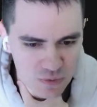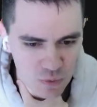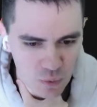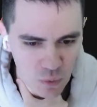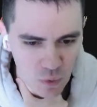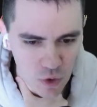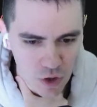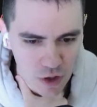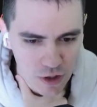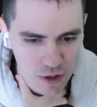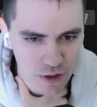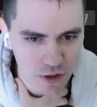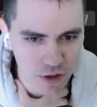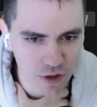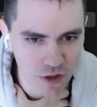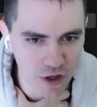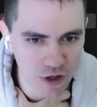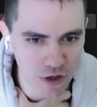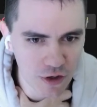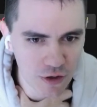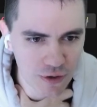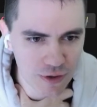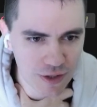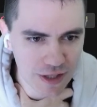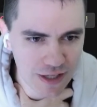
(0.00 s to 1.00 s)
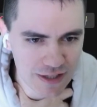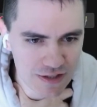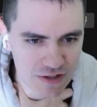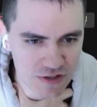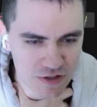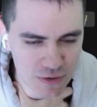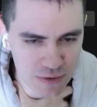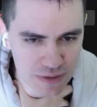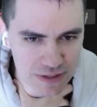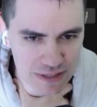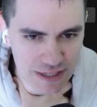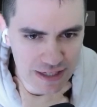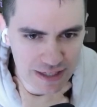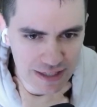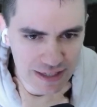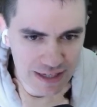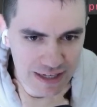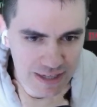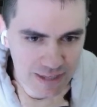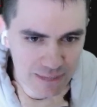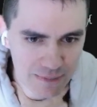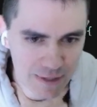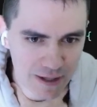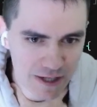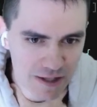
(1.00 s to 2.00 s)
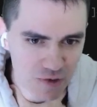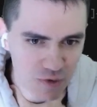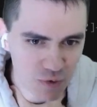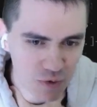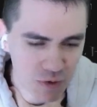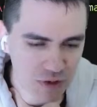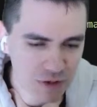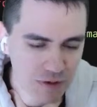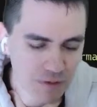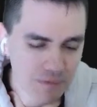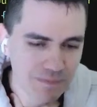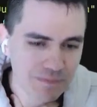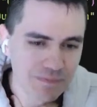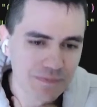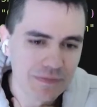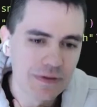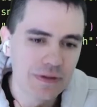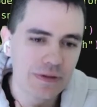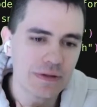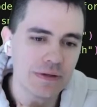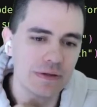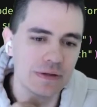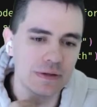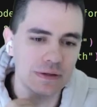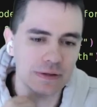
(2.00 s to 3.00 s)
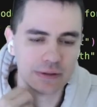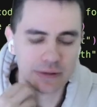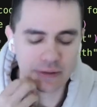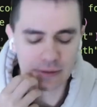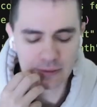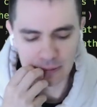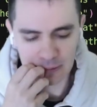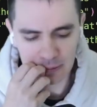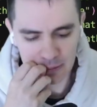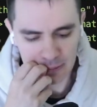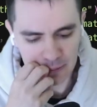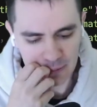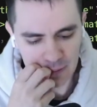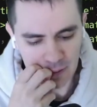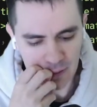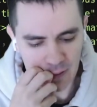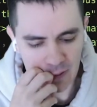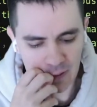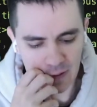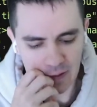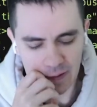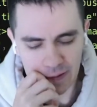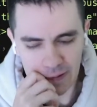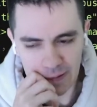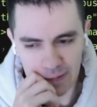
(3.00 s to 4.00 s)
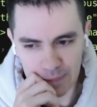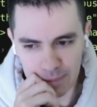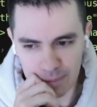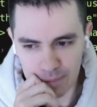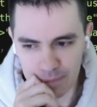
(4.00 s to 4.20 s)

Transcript: worker code into a dedicated module called